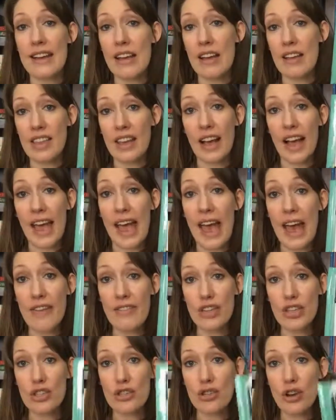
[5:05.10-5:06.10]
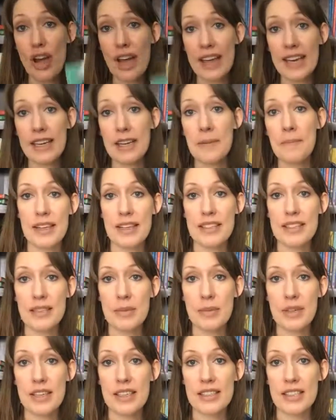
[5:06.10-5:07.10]
Another thing I haven't tried, but
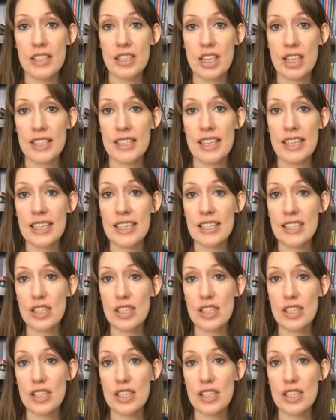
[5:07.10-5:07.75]
someone has suggested,